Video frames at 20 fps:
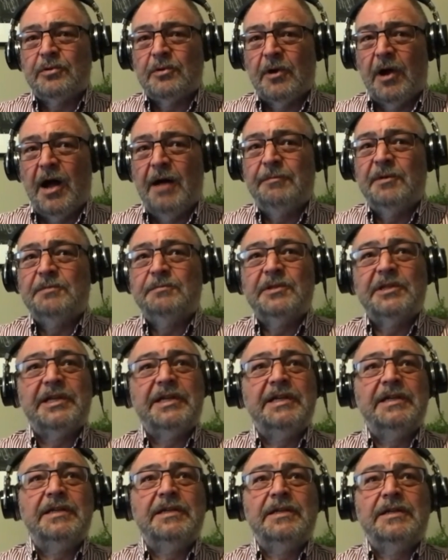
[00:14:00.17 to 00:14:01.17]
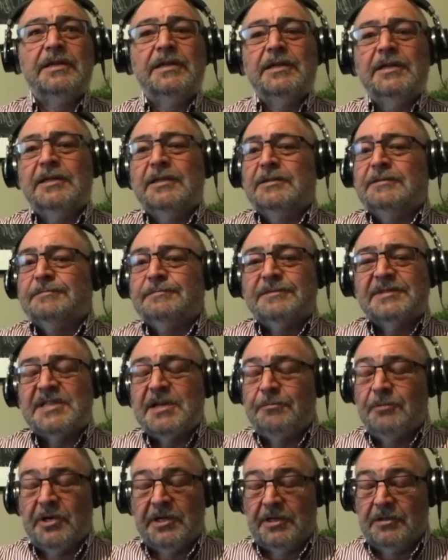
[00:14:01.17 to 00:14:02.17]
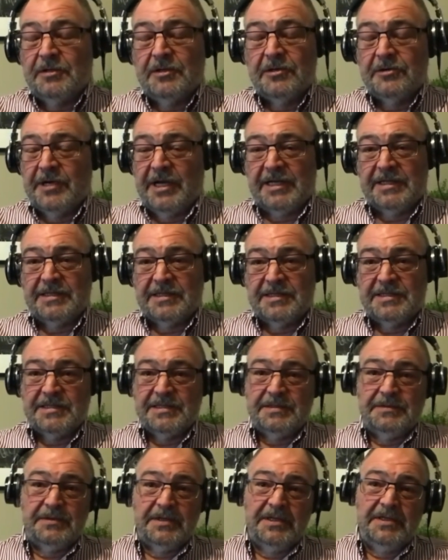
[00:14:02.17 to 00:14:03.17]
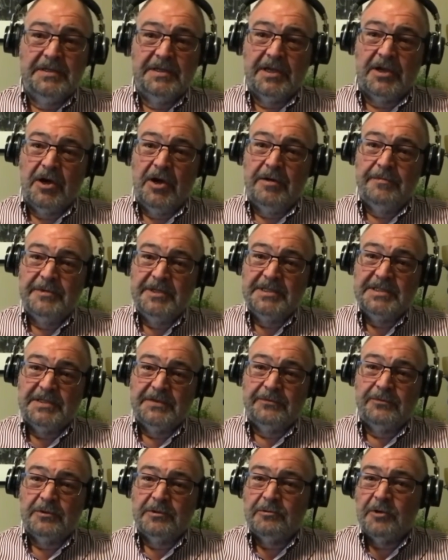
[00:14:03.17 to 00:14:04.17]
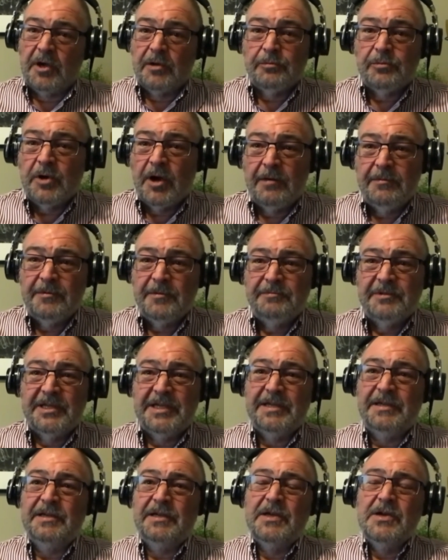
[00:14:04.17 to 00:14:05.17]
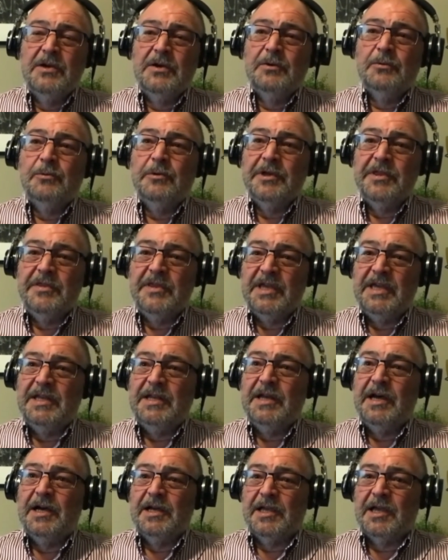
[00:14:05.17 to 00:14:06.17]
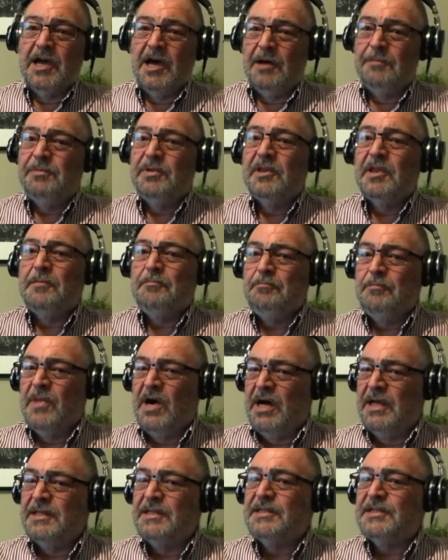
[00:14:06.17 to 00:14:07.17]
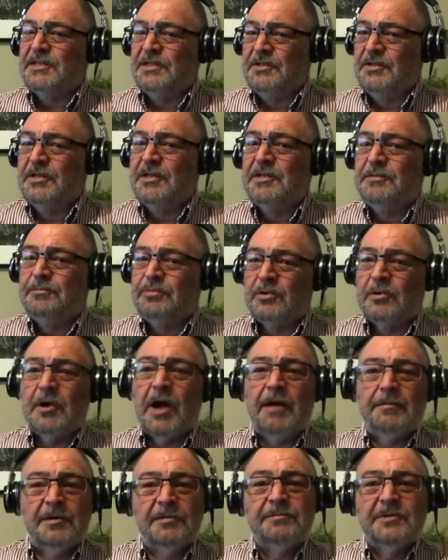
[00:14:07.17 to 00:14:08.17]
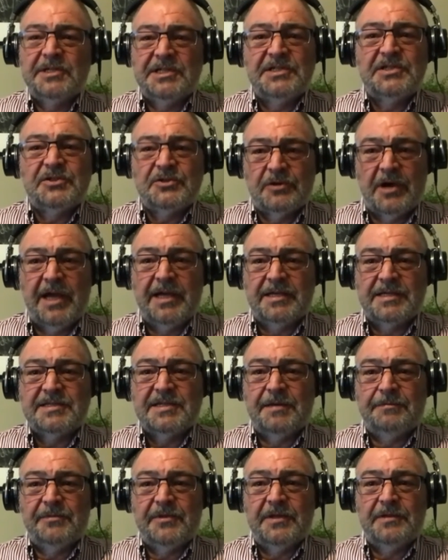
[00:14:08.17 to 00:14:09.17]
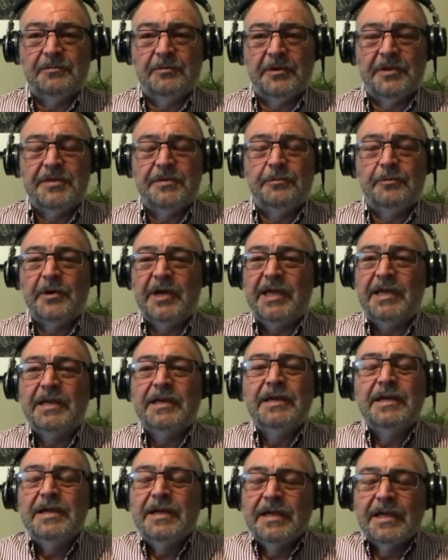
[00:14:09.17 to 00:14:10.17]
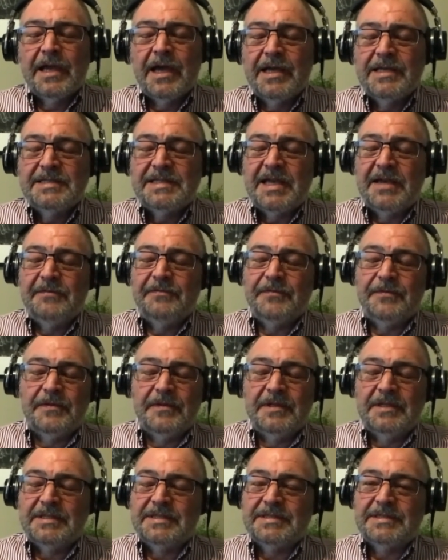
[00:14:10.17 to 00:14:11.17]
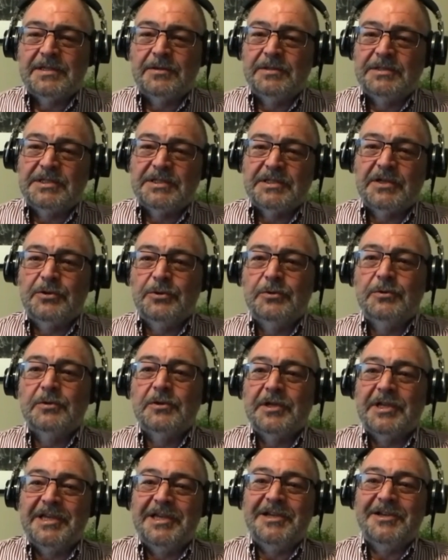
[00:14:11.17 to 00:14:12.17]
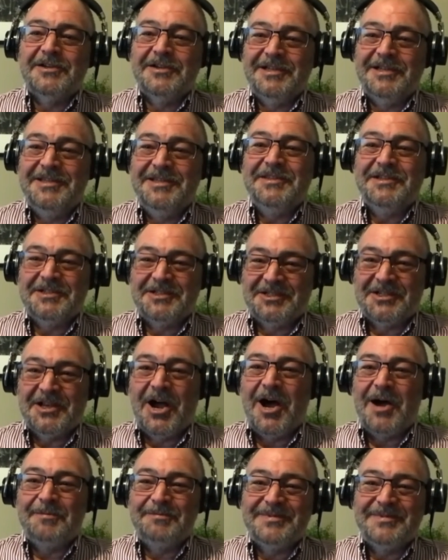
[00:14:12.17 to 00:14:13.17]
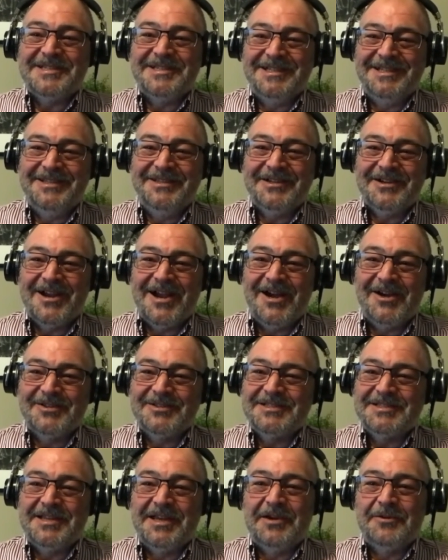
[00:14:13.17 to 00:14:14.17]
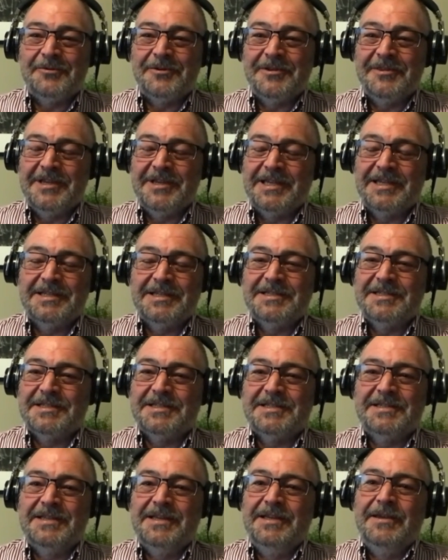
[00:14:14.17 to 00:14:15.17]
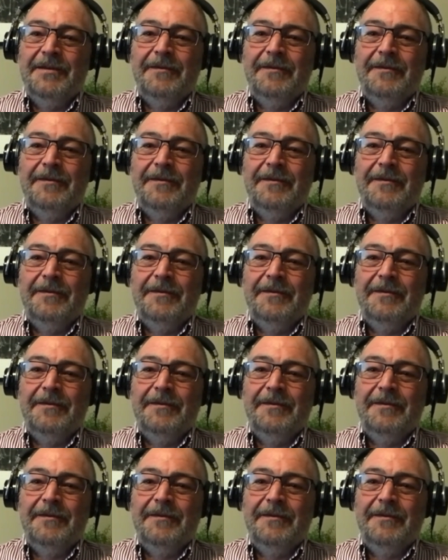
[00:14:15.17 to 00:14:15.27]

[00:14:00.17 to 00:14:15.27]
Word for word: probably someone will correct us in, in the comments if we're wrong. Probably within a couple of months, you could probably strike something with the way guys have such cool gear in their shops and in their house now where they can just,